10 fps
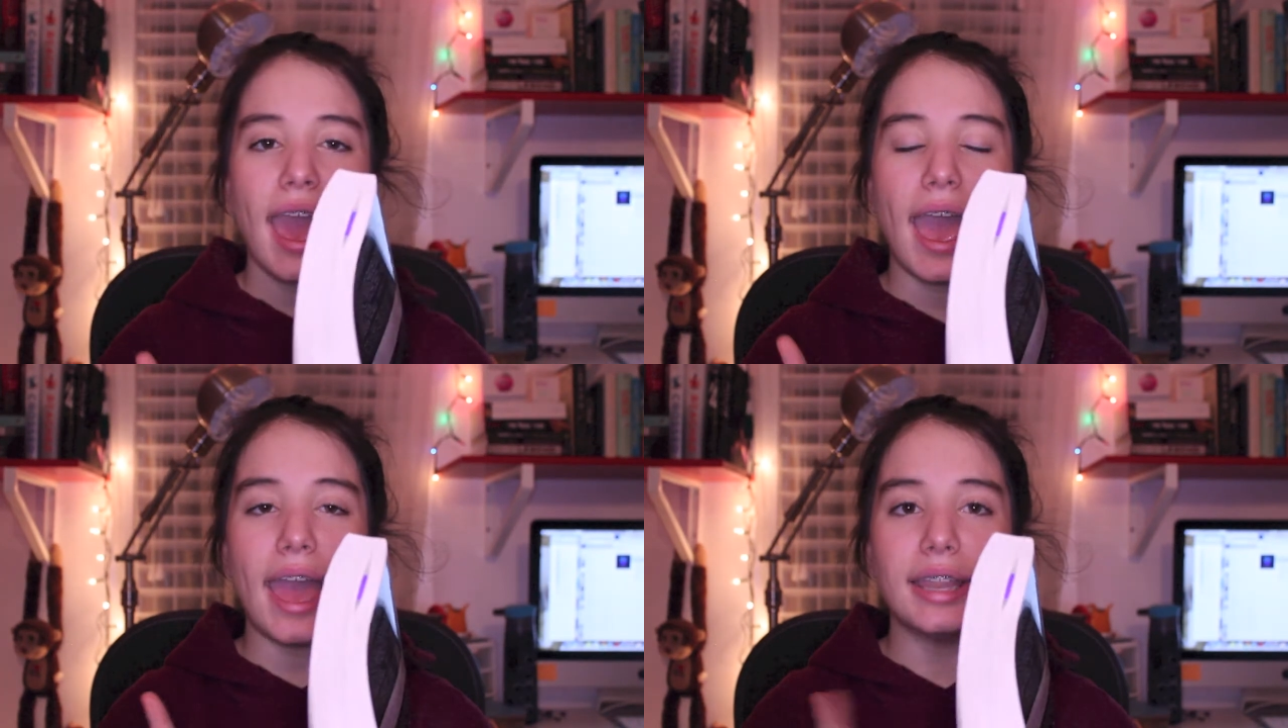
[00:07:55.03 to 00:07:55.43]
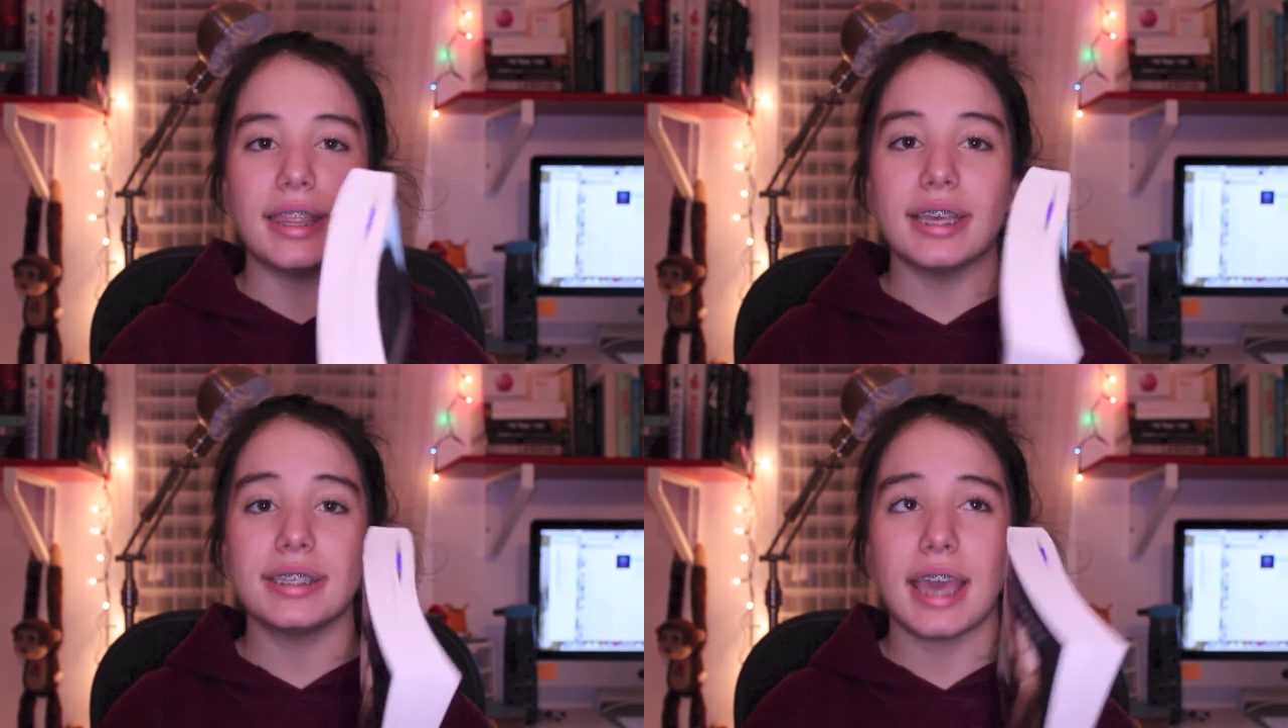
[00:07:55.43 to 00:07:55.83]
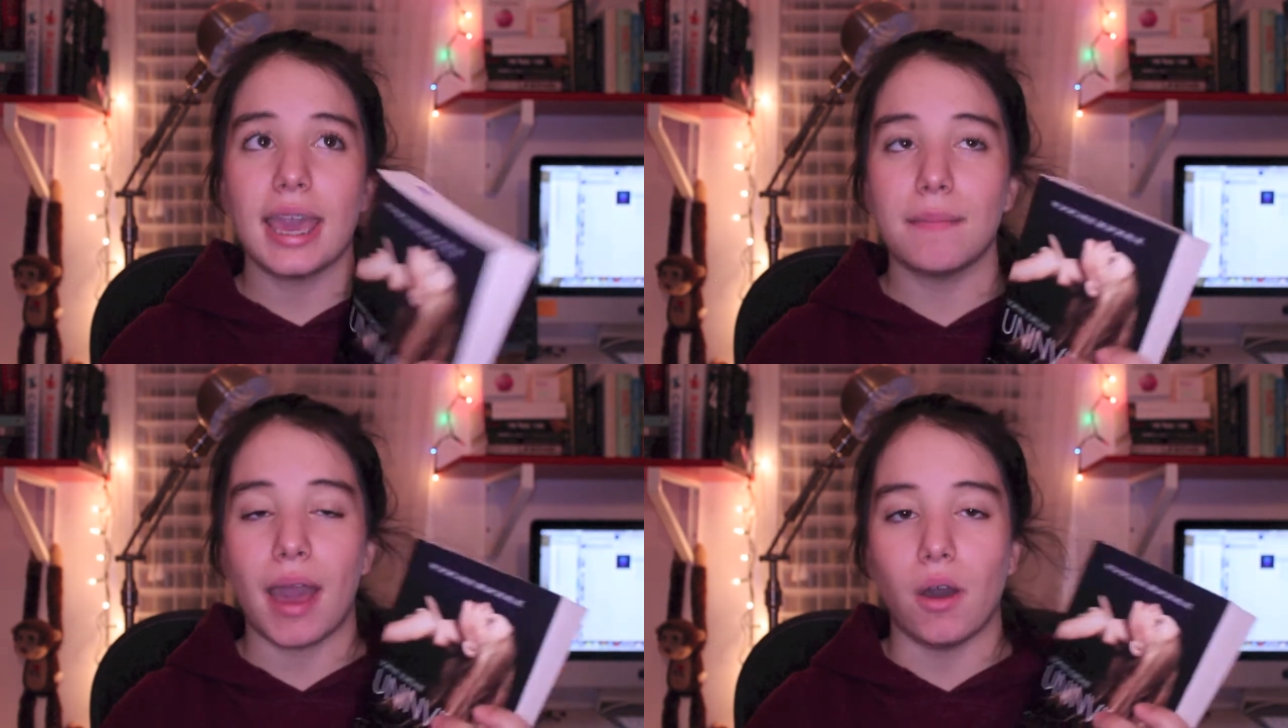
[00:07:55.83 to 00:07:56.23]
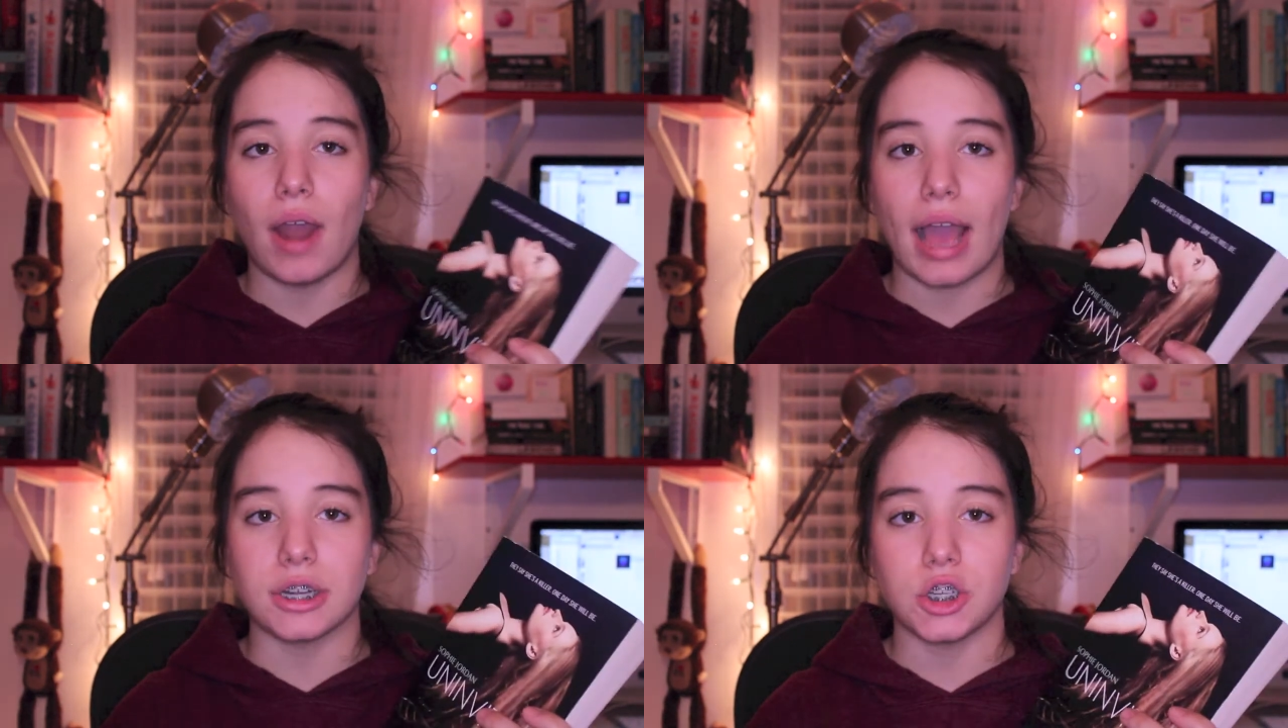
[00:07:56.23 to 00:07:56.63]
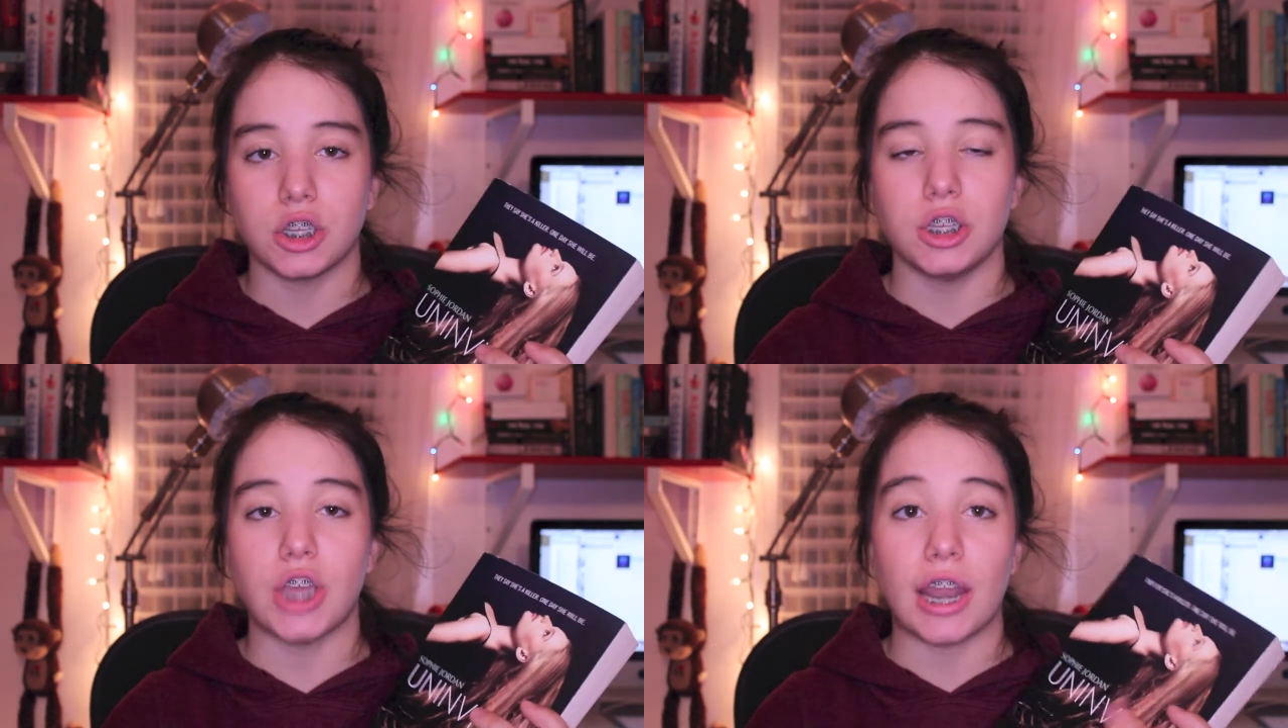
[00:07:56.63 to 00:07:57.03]
and this came out
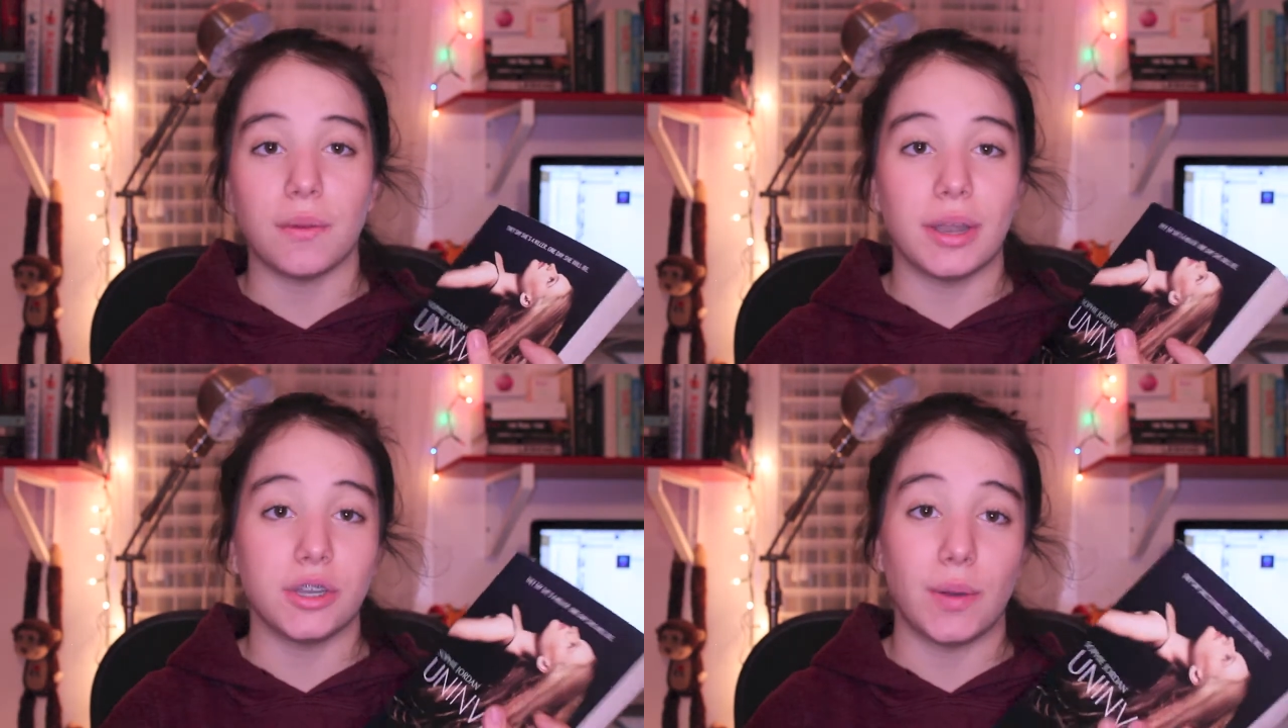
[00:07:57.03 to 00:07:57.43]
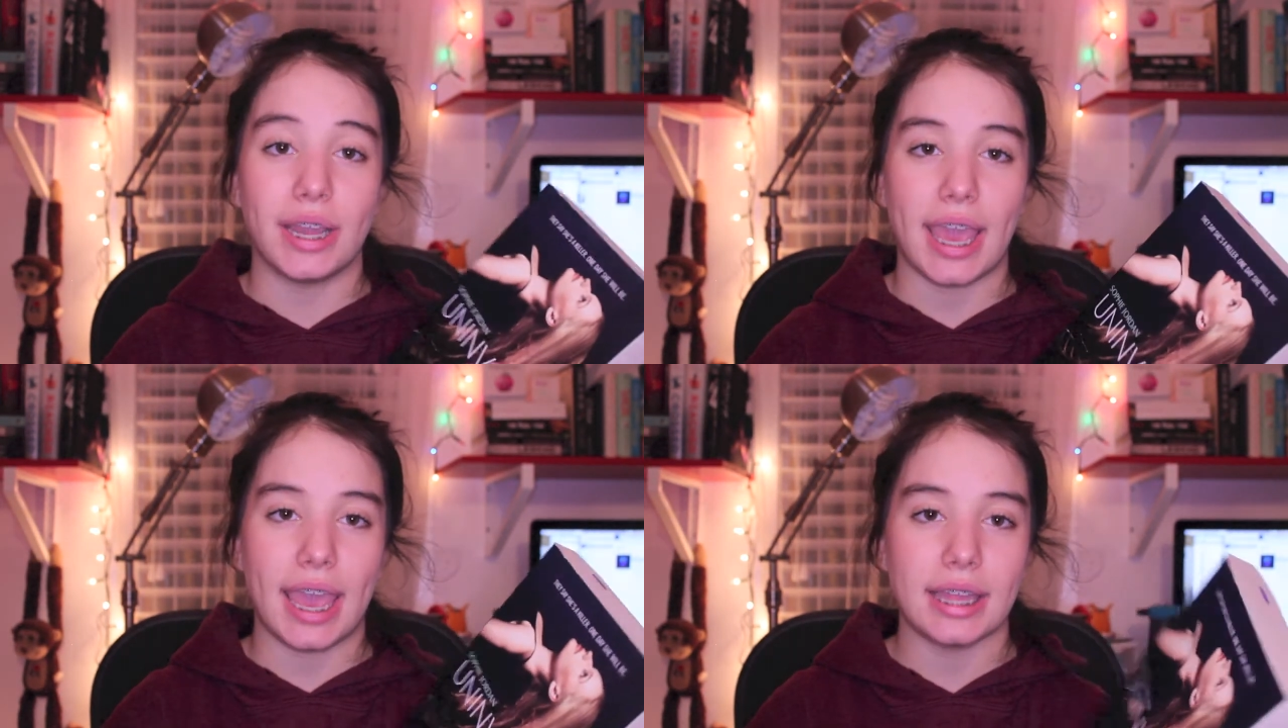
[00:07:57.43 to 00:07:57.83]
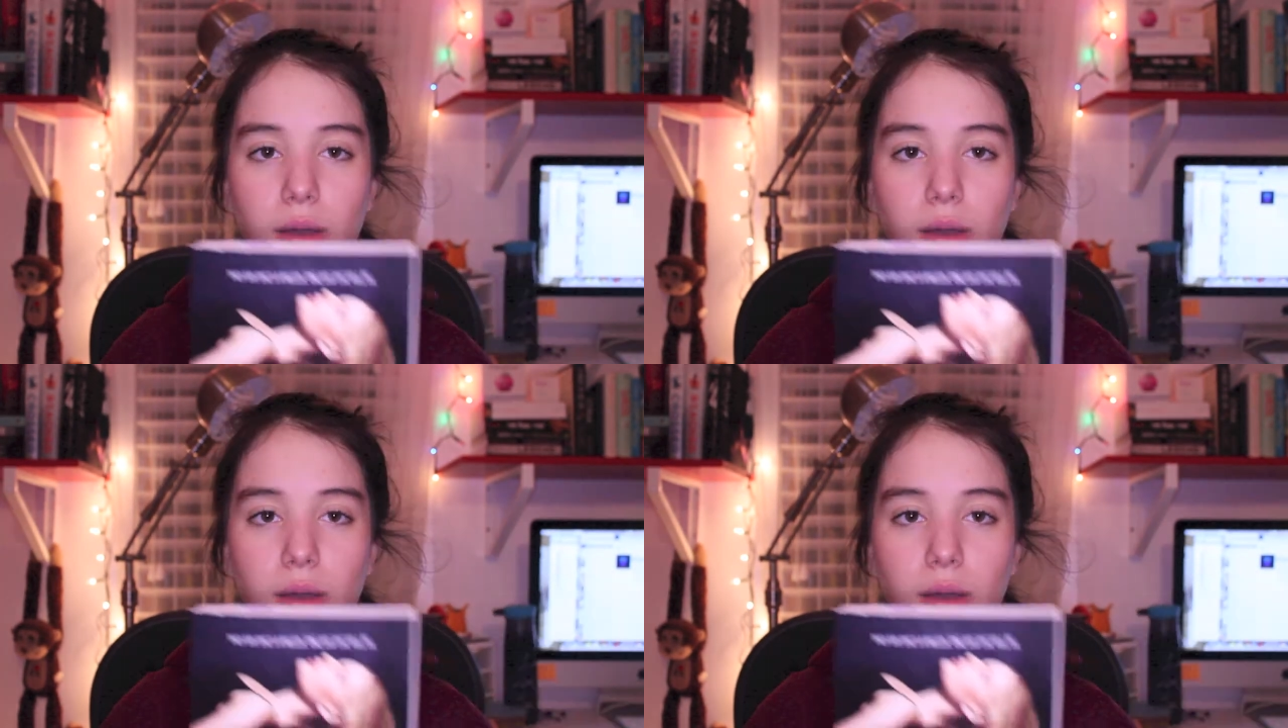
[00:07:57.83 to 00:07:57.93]
actually January 28th.